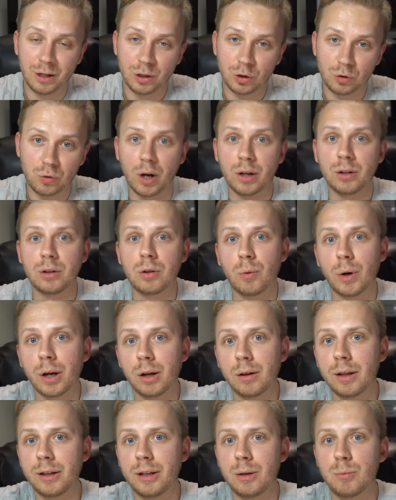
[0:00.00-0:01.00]
trying to
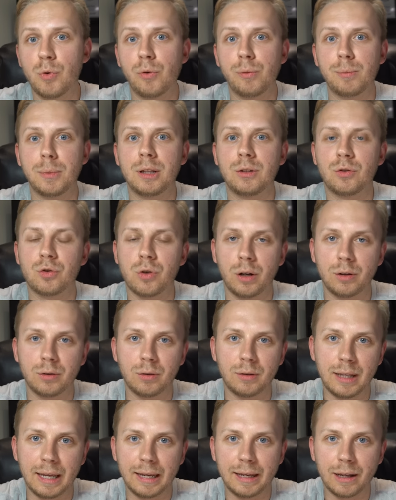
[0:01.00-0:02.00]
regulate the movement, trying
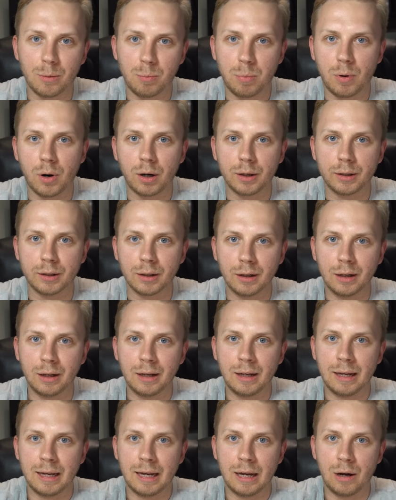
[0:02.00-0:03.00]
to take it apart.
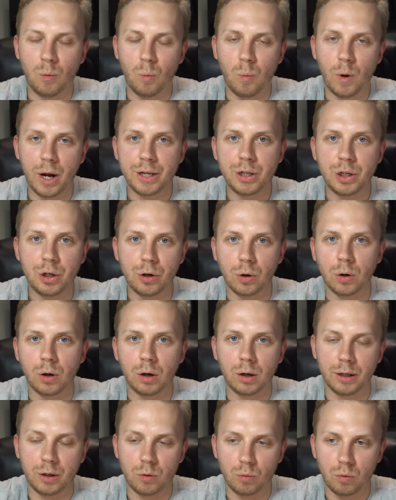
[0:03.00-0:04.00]
When
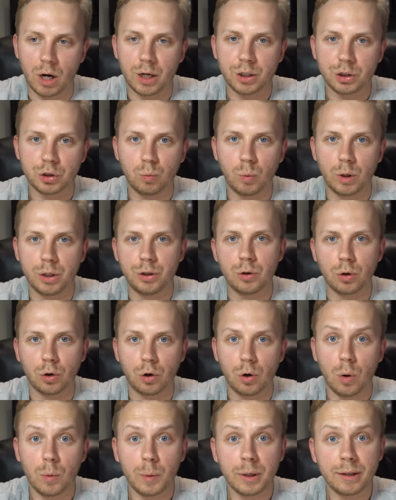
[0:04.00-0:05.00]
you're in rush, when you're
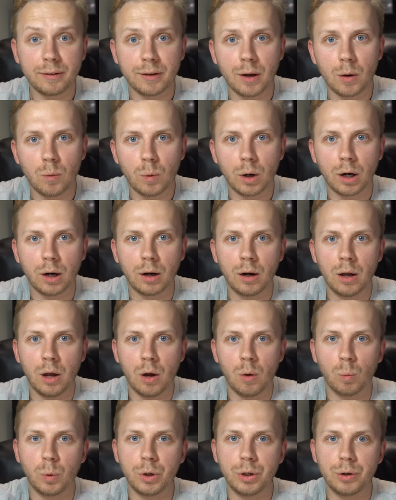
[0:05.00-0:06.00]
going somewhere,
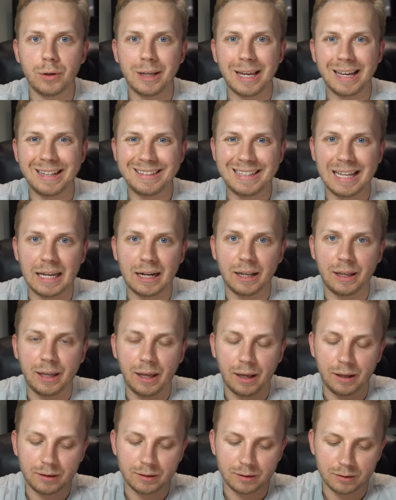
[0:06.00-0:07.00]
when you can't
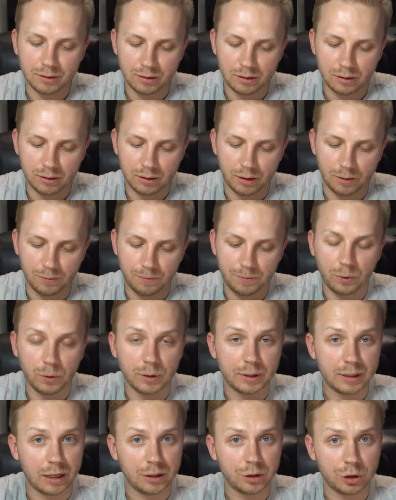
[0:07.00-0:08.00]
dedicate uh, full
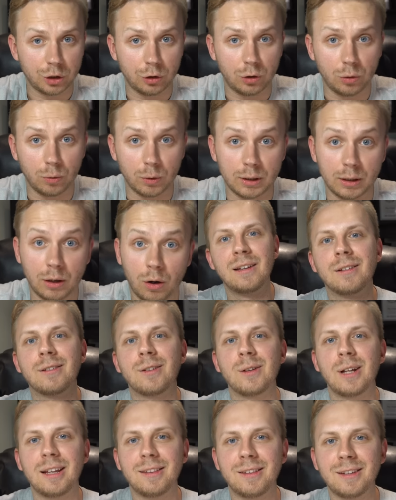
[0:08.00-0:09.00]
attention to it.
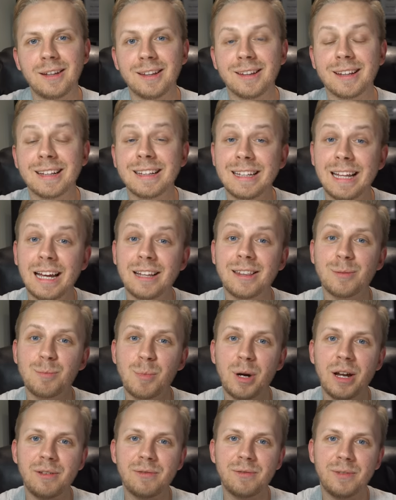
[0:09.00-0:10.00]
So that's it. That's
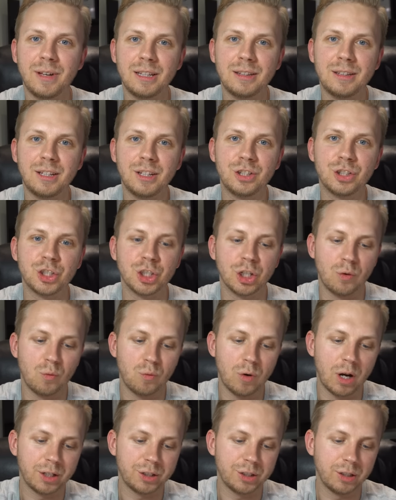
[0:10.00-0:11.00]
my vintage
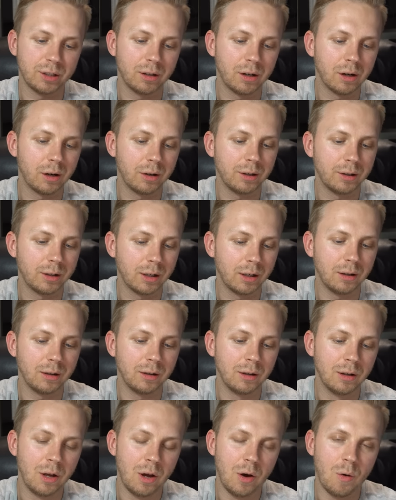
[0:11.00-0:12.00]
Russian
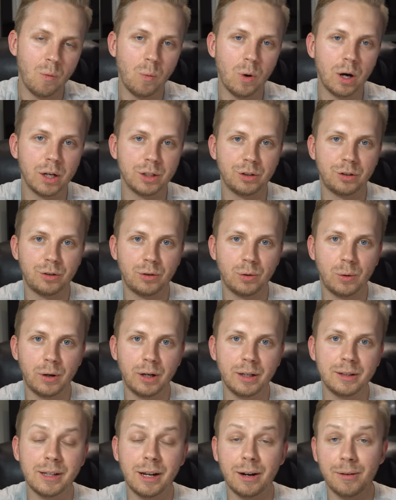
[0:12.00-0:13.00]
Cardinal watch
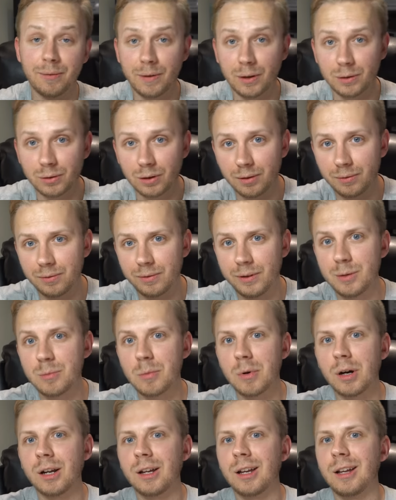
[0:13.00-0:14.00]
story that I found on a flea
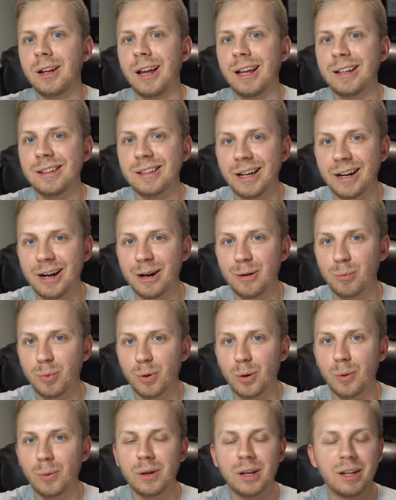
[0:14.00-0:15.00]
market and that I
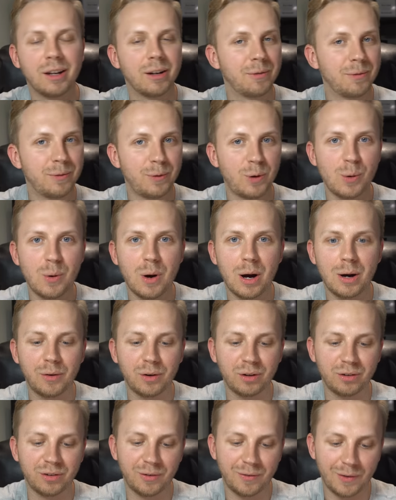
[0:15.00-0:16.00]
broke in a few
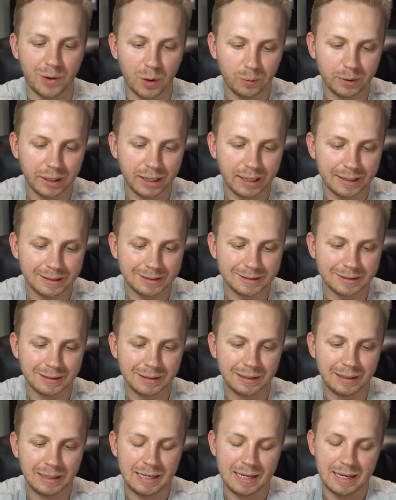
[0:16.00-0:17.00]
hours of owning it.
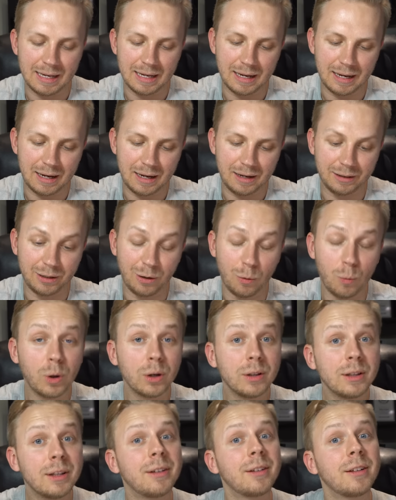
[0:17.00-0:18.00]
Uh, the
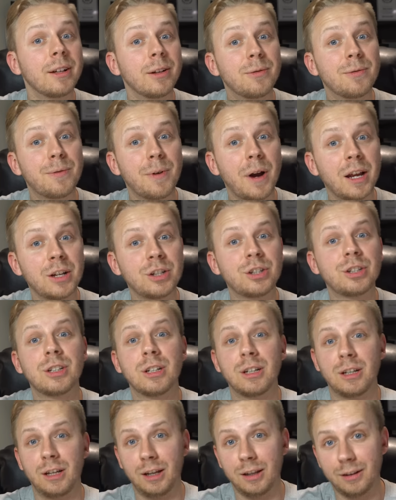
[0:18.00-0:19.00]
wound is still fresh.
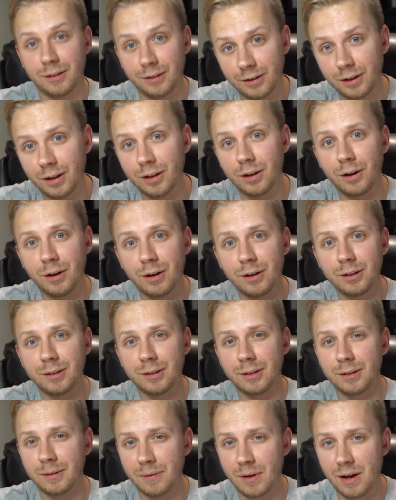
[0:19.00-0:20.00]
It still
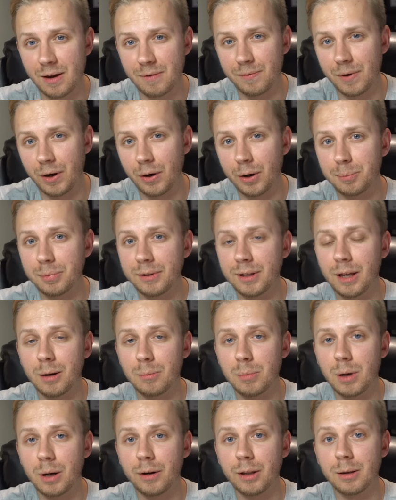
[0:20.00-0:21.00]
hurts. I'm very upset
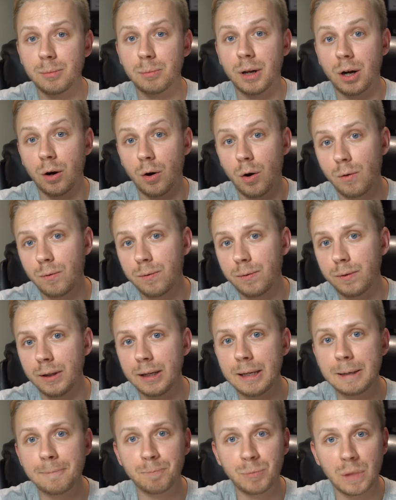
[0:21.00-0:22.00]
about it, but
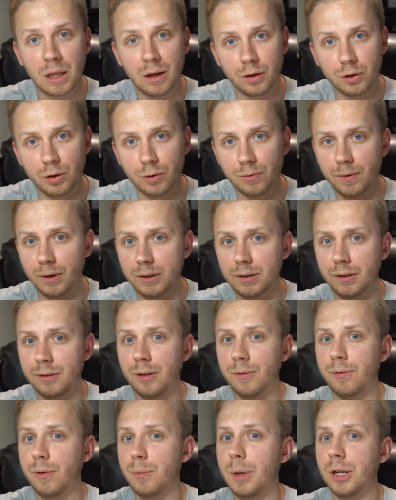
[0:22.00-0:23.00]
hopefully you find this
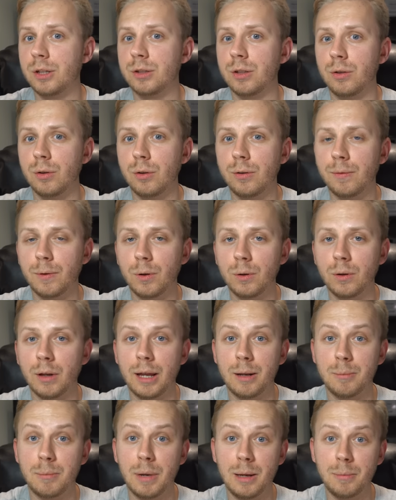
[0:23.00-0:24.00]
information useful
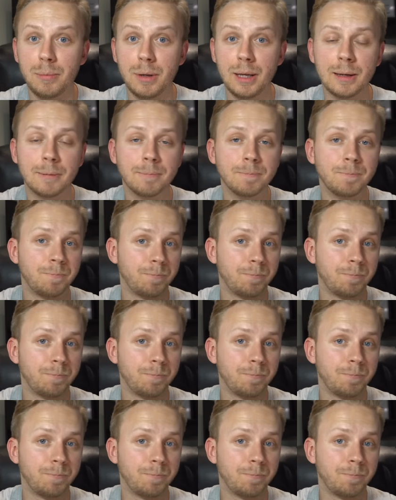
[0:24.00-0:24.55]
and maybe